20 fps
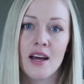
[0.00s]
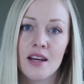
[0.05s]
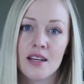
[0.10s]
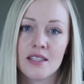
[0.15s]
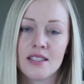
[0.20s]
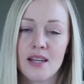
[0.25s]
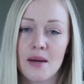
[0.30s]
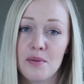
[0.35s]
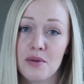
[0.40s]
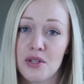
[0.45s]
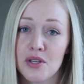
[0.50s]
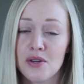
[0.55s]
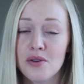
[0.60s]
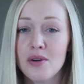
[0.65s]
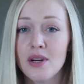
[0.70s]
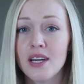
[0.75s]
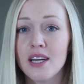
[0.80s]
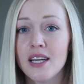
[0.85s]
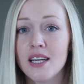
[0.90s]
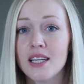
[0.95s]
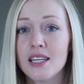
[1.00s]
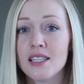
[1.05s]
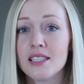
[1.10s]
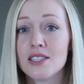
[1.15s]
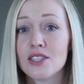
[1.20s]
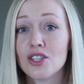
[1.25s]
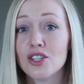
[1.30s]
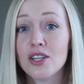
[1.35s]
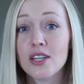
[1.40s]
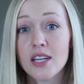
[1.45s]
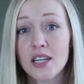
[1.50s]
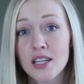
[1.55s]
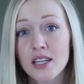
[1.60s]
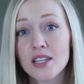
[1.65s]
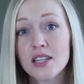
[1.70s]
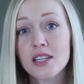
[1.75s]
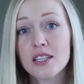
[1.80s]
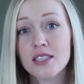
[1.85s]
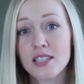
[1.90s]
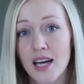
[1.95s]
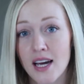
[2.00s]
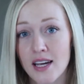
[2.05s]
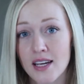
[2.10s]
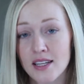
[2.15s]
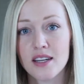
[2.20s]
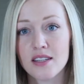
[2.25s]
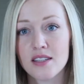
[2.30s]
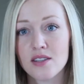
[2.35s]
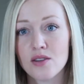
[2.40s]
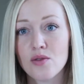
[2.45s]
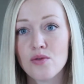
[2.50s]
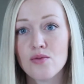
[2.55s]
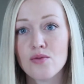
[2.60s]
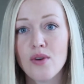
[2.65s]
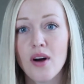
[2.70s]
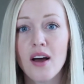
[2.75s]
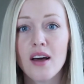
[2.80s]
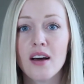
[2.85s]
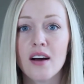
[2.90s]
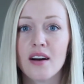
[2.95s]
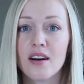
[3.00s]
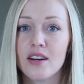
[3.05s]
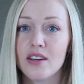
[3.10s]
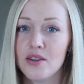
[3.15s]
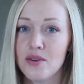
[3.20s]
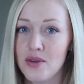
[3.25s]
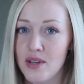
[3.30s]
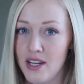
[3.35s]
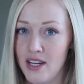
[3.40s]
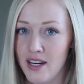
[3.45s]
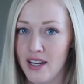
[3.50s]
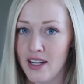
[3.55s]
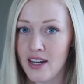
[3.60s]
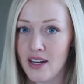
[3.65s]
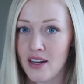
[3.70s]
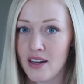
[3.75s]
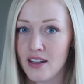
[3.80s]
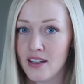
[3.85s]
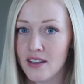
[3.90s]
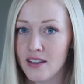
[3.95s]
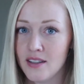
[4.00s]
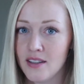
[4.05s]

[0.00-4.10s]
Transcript: Step 2 is look at your diet. What are you eating?